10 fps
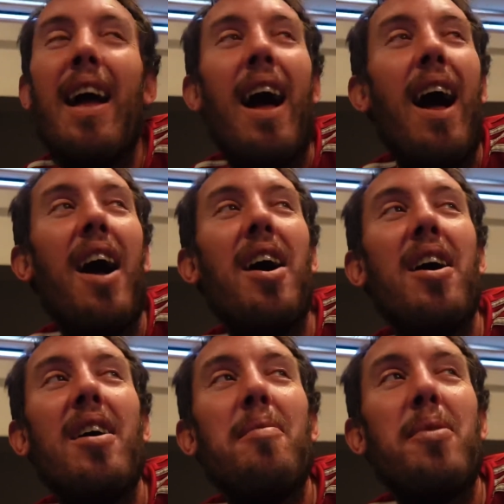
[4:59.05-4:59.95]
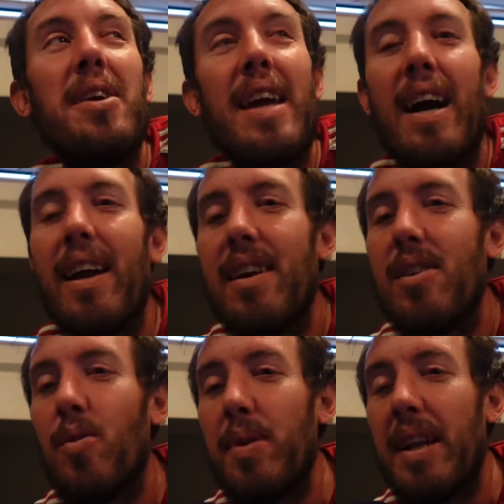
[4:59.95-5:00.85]
But yeah,
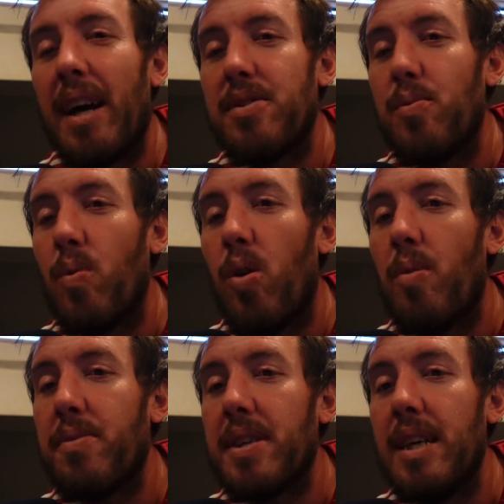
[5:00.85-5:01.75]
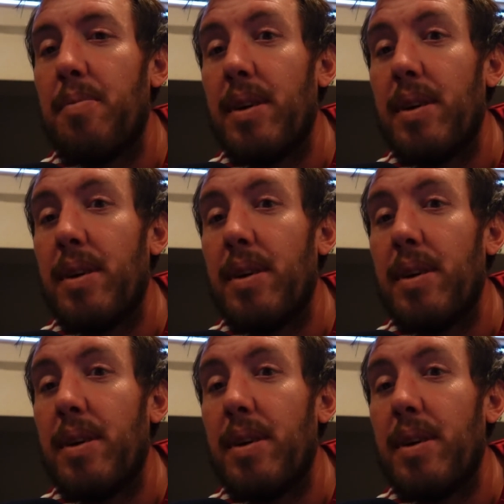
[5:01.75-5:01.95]
it'll be nice and warm to keep